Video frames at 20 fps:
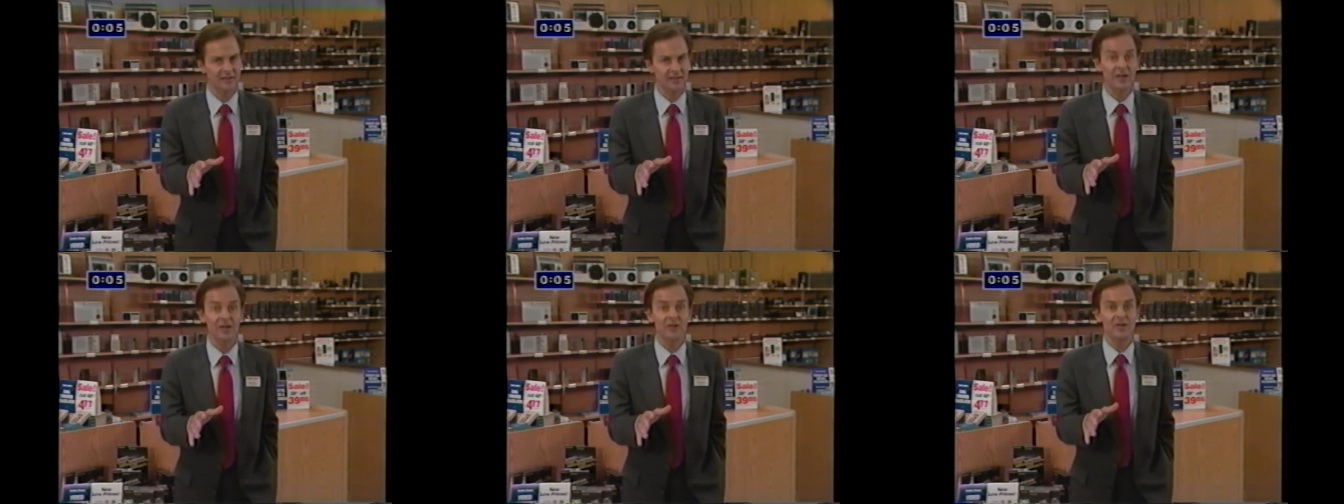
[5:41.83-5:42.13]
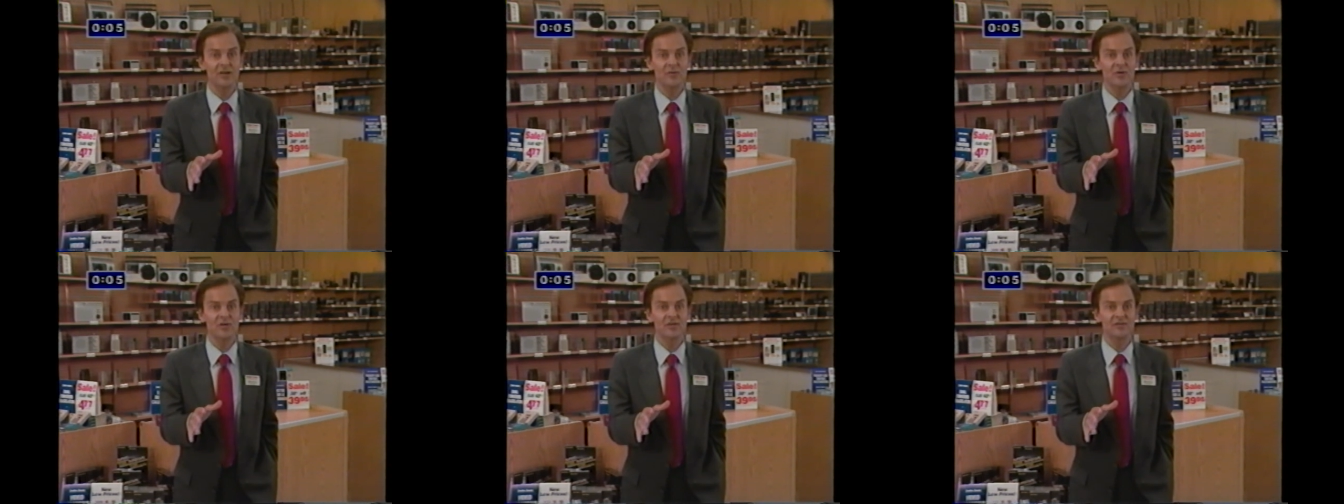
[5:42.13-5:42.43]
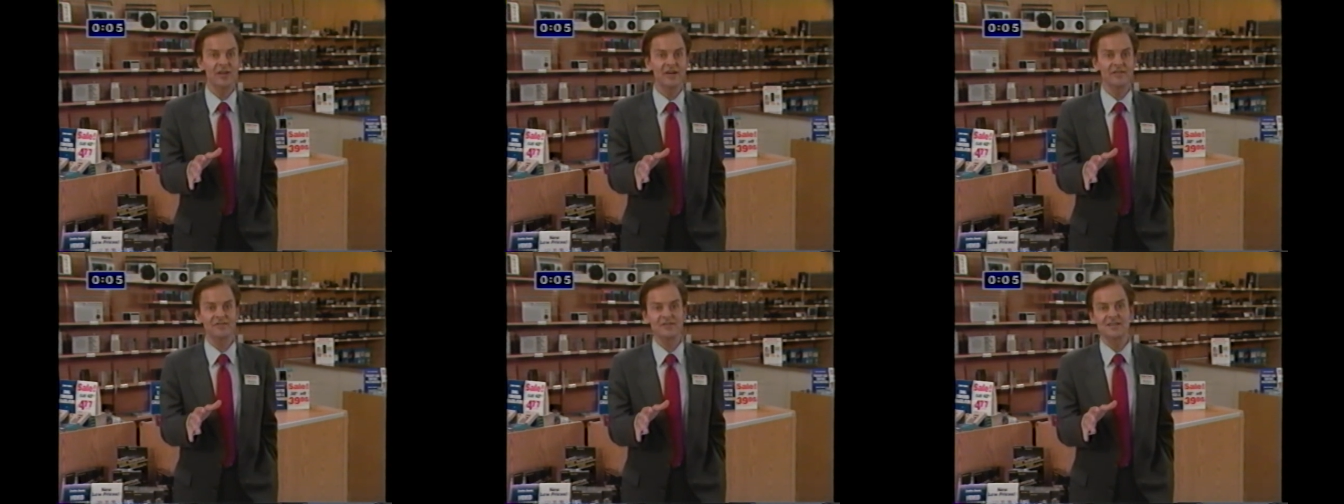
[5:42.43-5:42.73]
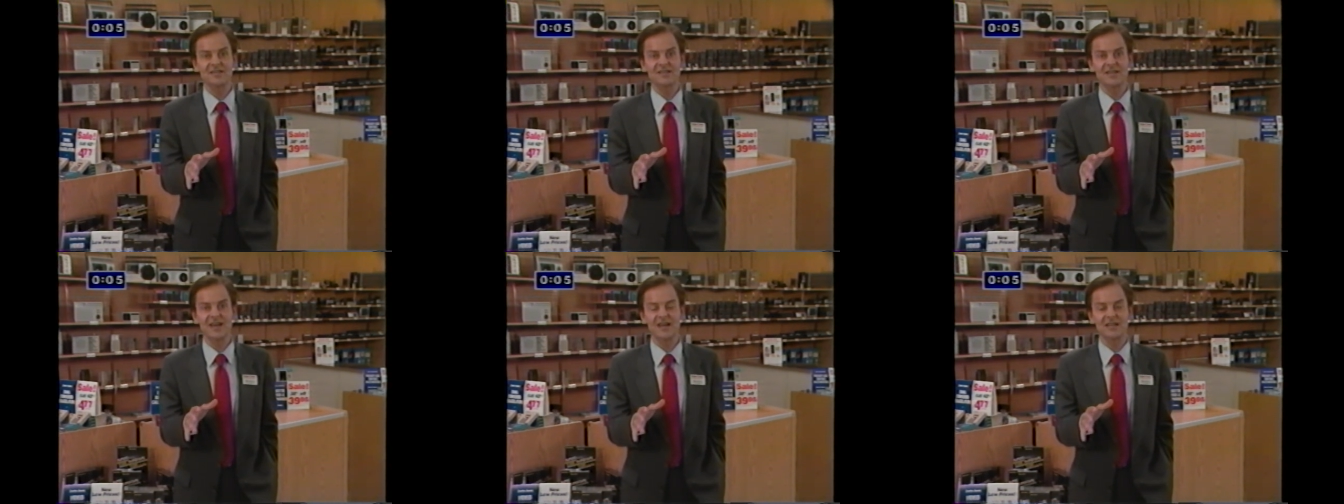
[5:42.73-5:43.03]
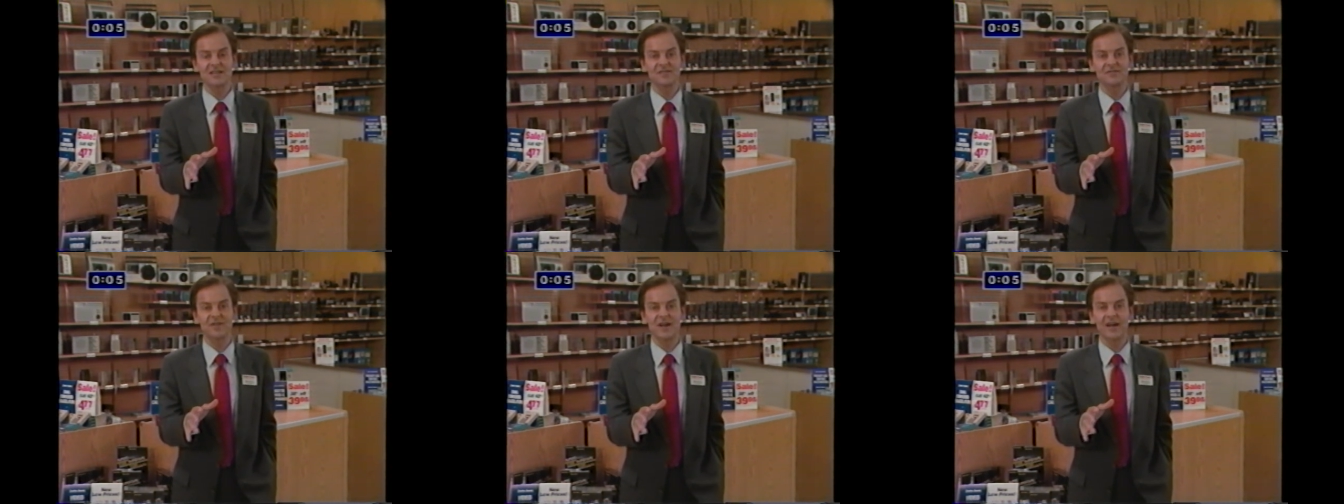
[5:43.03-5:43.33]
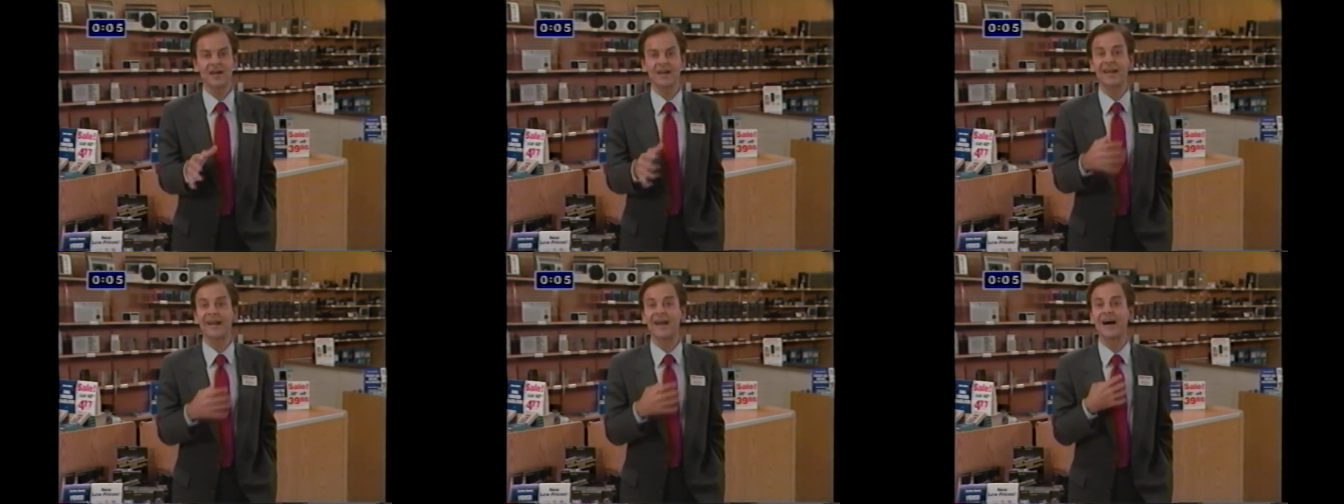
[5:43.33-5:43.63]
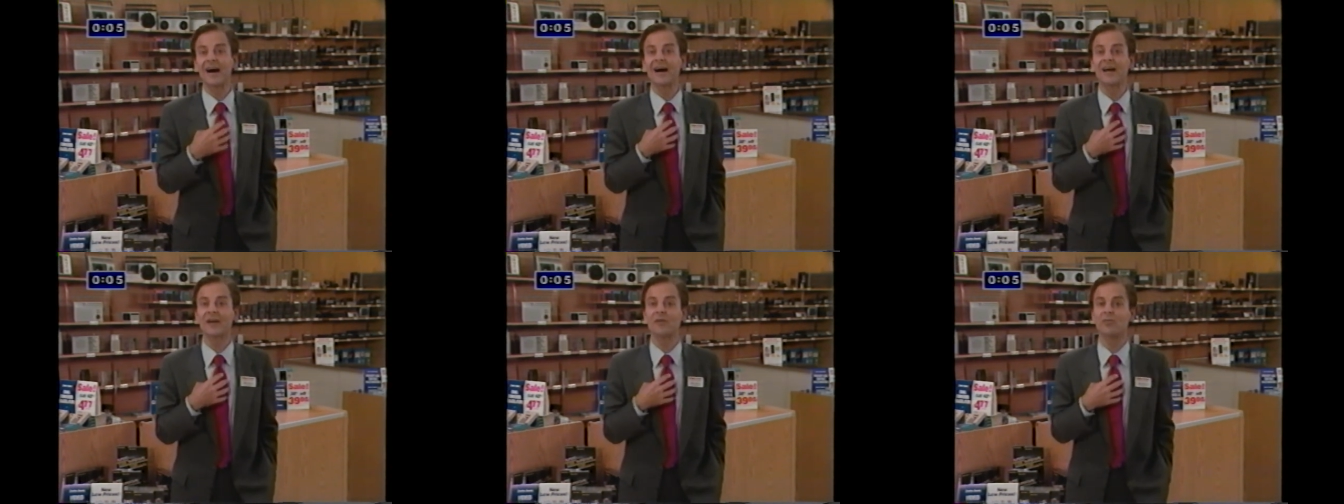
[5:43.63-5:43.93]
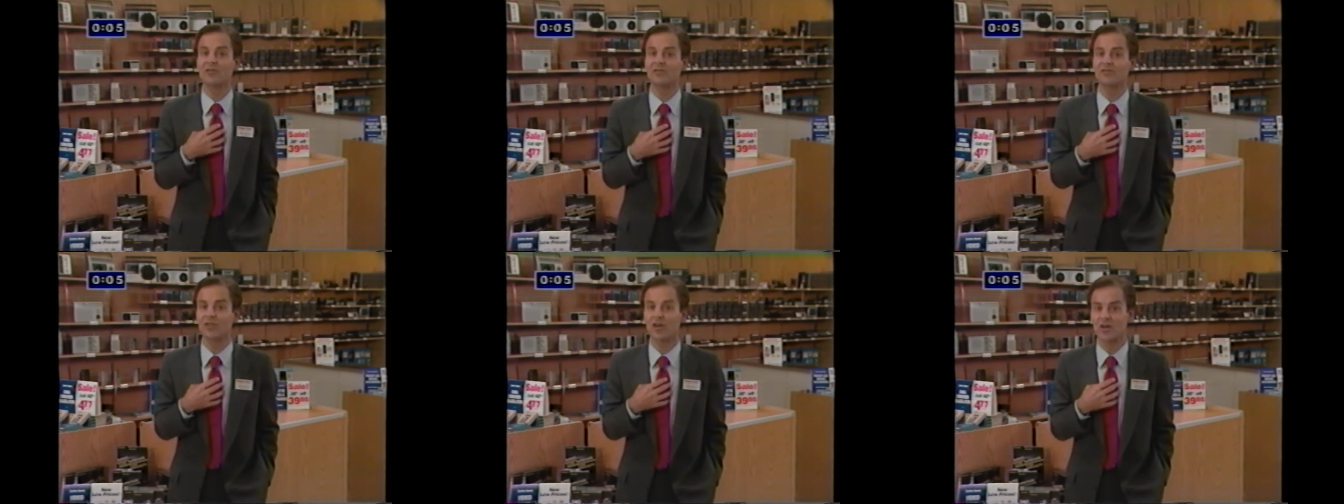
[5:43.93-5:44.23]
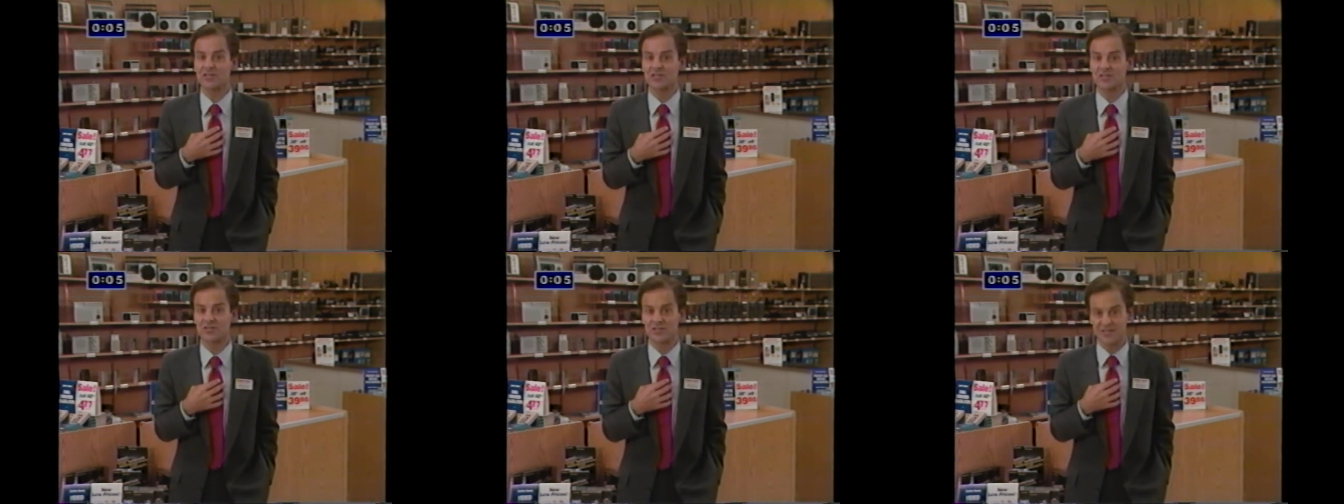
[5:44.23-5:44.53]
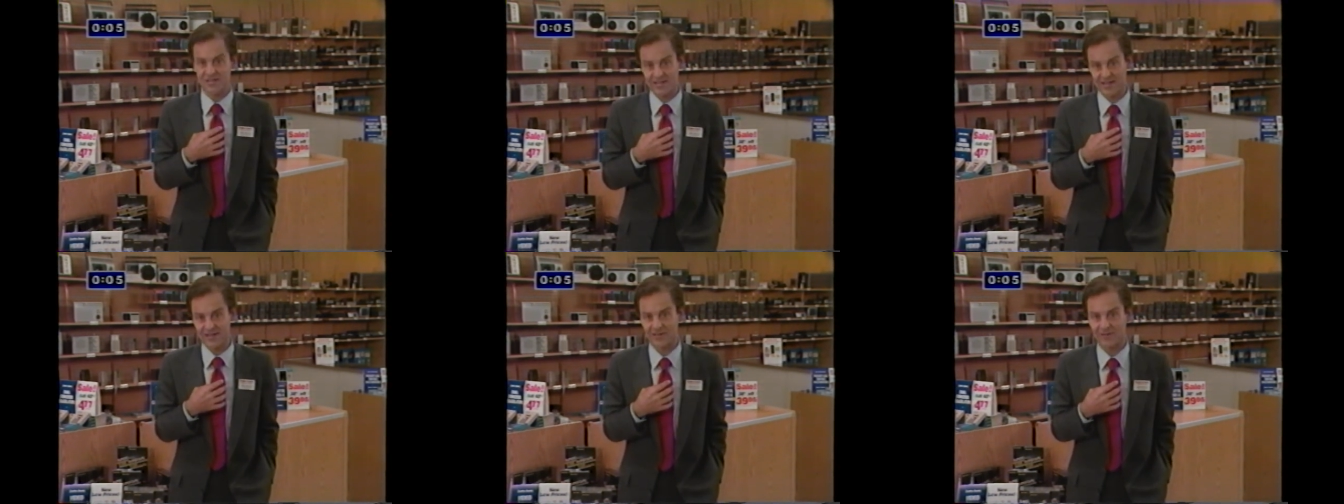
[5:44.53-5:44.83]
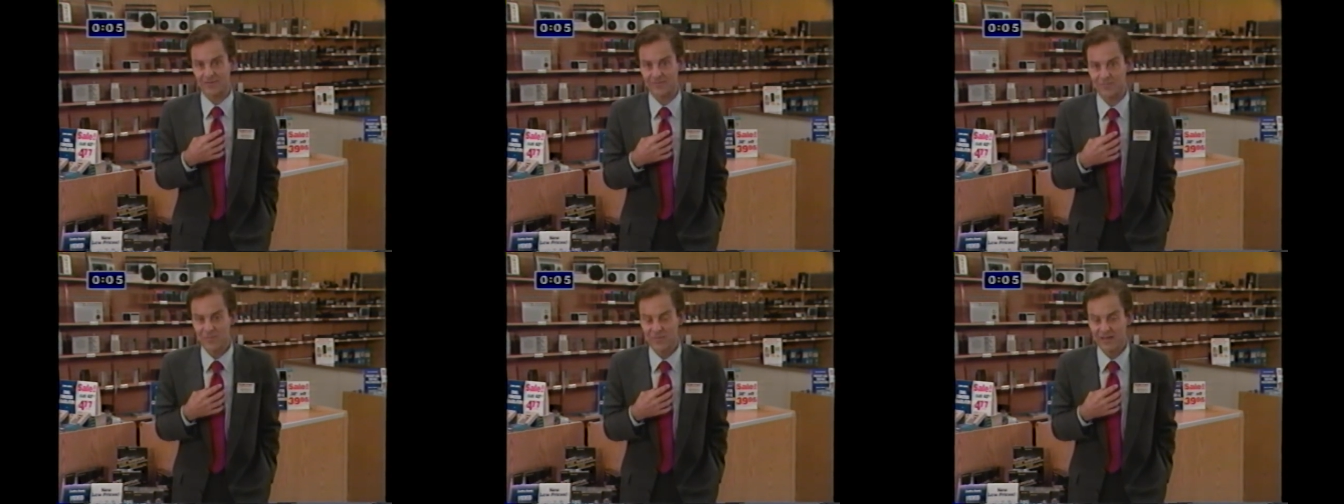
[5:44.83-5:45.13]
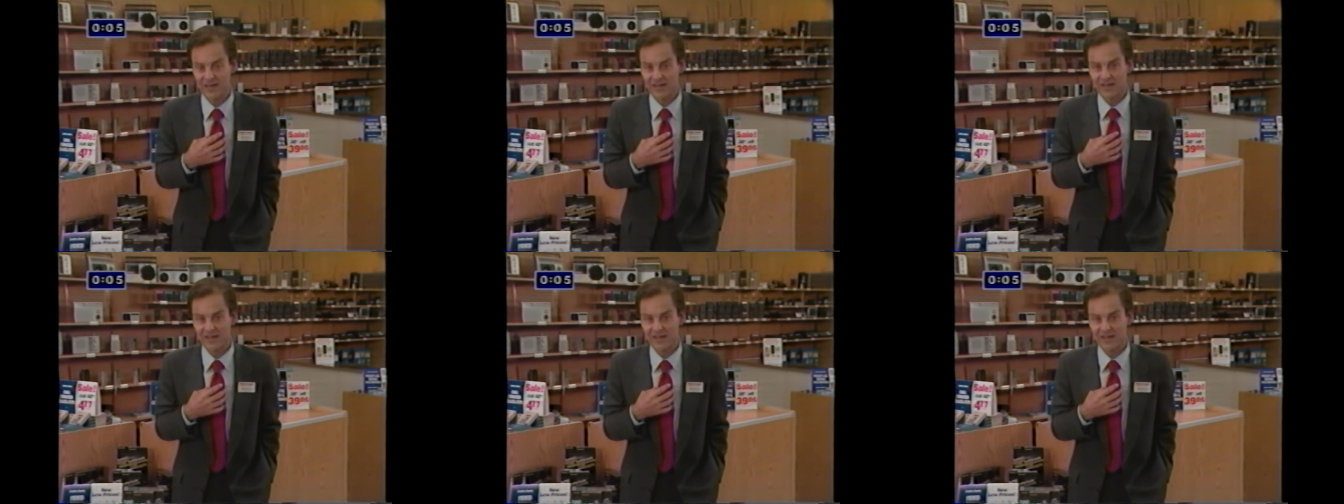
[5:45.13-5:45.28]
Larry would have left dissatisfied and I would have lost the sale.